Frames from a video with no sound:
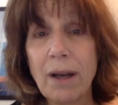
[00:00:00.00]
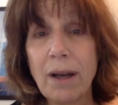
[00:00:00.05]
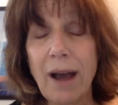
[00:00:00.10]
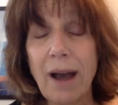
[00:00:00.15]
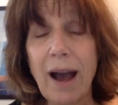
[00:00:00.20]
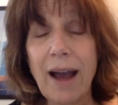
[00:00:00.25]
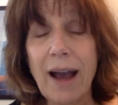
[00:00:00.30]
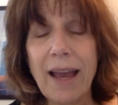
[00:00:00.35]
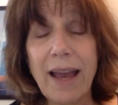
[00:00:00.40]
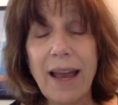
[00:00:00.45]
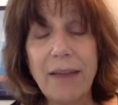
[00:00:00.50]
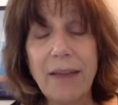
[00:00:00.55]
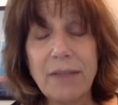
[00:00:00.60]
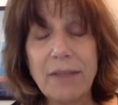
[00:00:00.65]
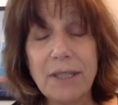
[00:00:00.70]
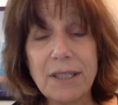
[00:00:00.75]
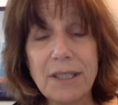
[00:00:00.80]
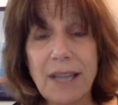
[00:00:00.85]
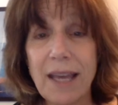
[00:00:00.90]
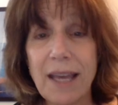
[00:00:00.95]
I have to
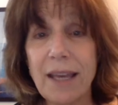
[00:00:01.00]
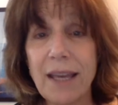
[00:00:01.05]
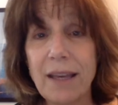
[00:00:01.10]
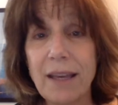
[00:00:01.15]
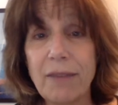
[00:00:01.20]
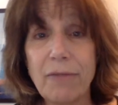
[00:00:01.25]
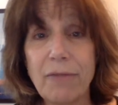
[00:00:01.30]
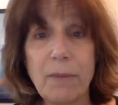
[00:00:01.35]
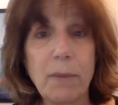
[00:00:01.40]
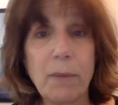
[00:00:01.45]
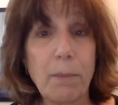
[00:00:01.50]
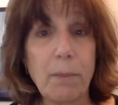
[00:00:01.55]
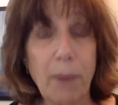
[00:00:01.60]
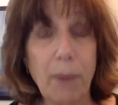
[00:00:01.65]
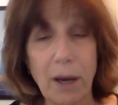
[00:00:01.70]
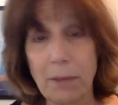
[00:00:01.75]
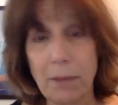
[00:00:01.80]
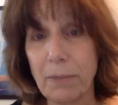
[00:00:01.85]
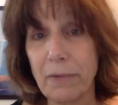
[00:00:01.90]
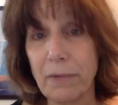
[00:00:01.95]
take from the
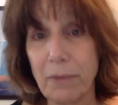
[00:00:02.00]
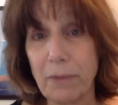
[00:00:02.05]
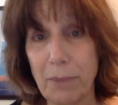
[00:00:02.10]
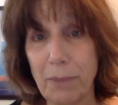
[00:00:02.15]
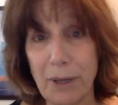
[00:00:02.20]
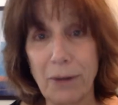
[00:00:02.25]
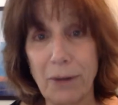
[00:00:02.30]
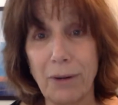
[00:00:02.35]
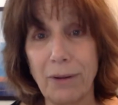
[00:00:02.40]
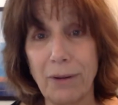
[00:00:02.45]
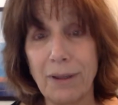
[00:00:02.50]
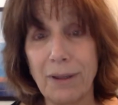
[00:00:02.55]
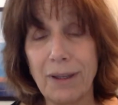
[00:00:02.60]
bottom of the barrel.